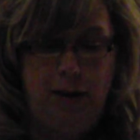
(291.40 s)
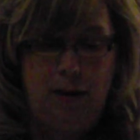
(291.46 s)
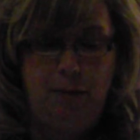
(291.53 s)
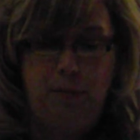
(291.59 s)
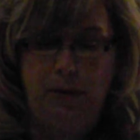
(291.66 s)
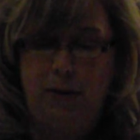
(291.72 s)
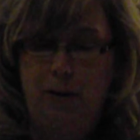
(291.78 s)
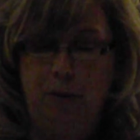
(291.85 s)

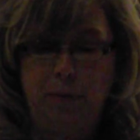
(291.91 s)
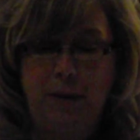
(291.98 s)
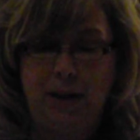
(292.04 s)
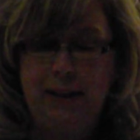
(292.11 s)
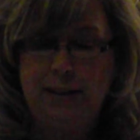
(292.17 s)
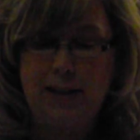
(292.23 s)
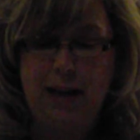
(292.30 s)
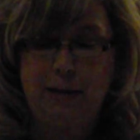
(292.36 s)
But there are
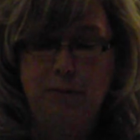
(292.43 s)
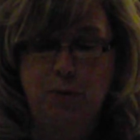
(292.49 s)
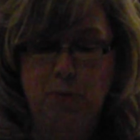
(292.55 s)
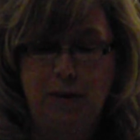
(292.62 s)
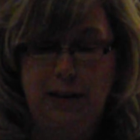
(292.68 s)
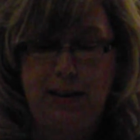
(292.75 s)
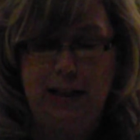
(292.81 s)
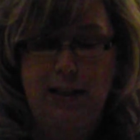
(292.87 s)
many times when
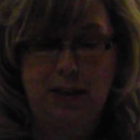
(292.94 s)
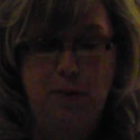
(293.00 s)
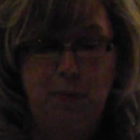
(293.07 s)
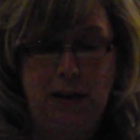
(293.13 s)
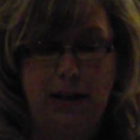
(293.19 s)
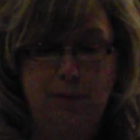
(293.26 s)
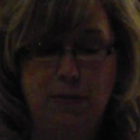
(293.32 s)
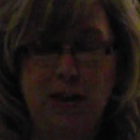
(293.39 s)
the dance
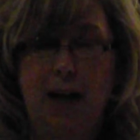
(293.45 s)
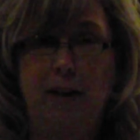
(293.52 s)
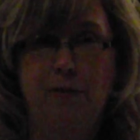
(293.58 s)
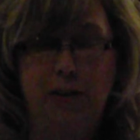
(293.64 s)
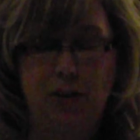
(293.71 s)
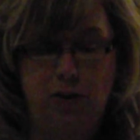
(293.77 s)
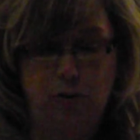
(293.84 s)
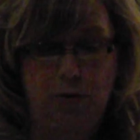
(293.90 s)
becomes out of
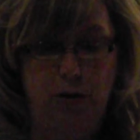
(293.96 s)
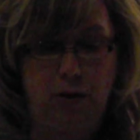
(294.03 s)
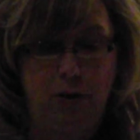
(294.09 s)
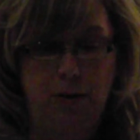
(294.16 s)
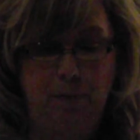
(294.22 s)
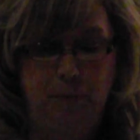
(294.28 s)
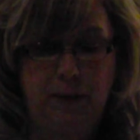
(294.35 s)
control